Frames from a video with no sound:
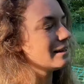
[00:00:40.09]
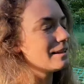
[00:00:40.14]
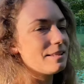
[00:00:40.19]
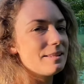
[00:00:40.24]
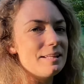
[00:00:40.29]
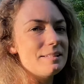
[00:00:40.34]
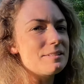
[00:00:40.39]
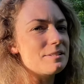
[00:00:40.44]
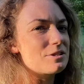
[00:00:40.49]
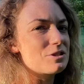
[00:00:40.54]

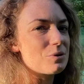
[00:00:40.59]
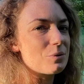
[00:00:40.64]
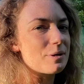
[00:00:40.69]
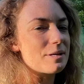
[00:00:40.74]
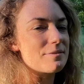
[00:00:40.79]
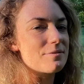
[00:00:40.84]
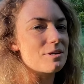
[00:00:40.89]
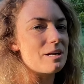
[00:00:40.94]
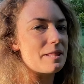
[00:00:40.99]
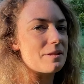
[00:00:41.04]
That's a story
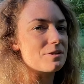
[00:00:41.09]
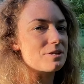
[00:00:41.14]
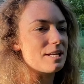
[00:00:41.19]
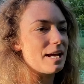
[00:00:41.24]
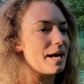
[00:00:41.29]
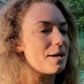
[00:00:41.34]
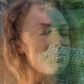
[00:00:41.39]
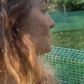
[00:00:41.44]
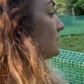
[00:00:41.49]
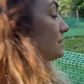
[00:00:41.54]
for another
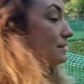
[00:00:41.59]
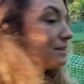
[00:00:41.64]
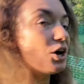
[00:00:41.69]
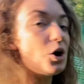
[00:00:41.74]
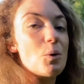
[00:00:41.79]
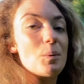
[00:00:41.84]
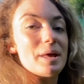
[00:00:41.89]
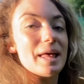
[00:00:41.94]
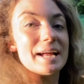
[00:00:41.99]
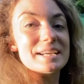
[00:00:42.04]
time. So
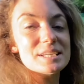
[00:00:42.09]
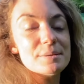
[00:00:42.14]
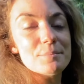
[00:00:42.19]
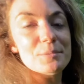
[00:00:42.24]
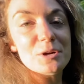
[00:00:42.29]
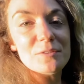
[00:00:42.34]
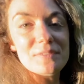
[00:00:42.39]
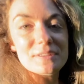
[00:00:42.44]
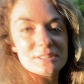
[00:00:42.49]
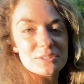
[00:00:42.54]
we like to
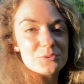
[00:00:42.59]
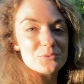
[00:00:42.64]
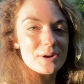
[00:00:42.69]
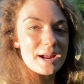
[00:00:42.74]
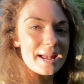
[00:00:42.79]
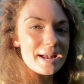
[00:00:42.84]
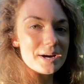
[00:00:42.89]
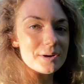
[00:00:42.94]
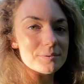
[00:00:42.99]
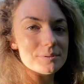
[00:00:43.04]
move this
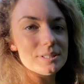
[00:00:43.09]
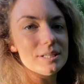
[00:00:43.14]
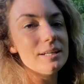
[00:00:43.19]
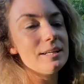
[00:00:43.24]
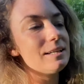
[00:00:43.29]
around